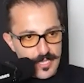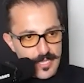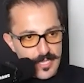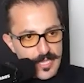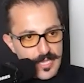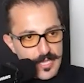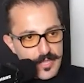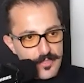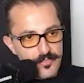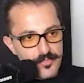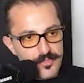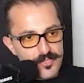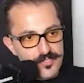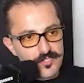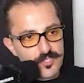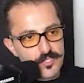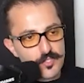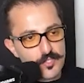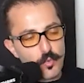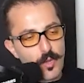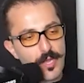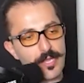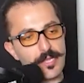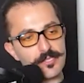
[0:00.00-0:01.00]
And this
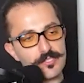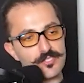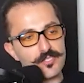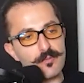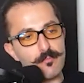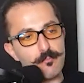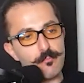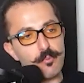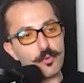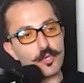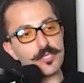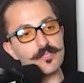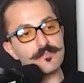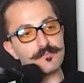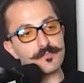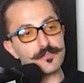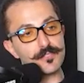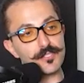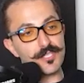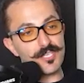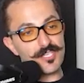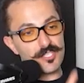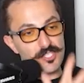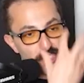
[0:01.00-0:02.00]
is why it's important for
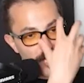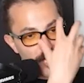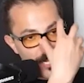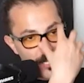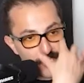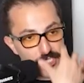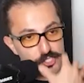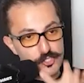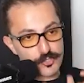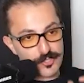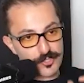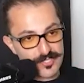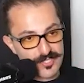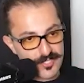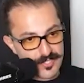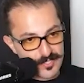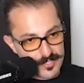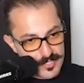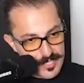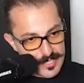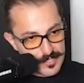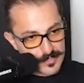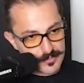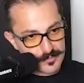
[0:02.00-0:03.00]
you to change your
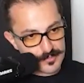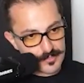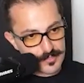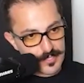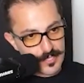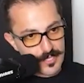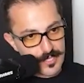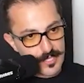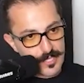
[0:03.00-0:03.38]
state,